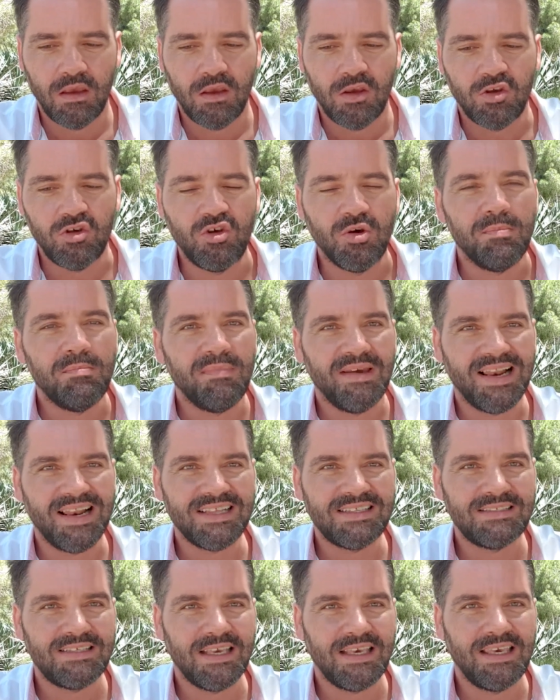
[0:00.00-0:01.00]

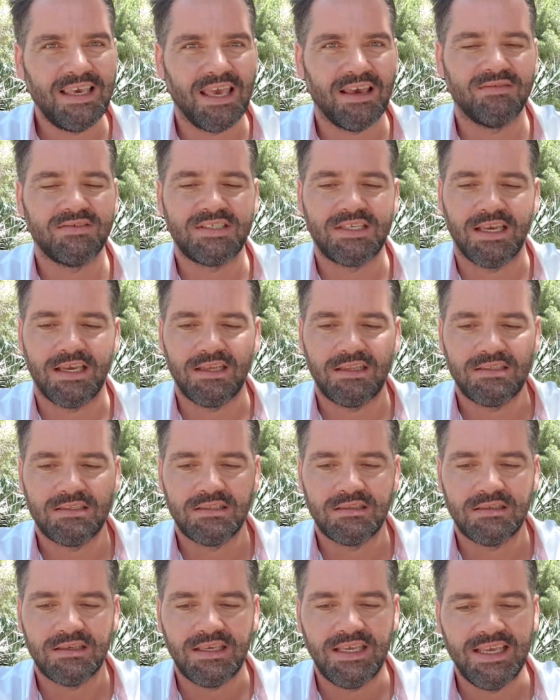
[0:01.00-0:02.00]
Humility gives it
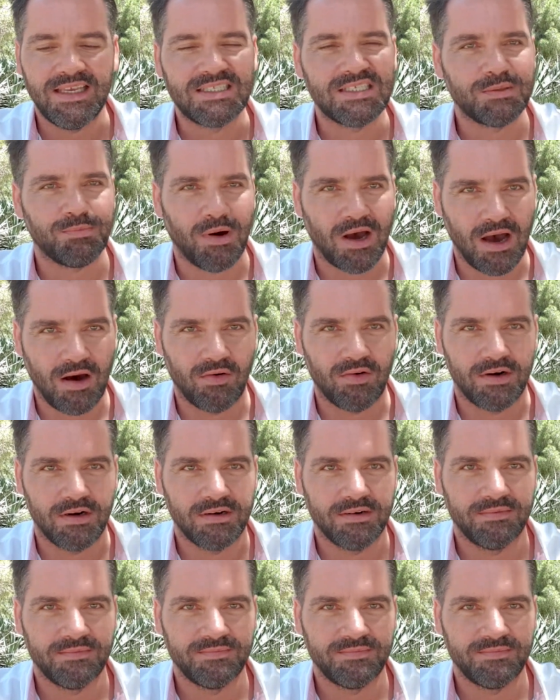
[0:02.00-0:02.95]
its power.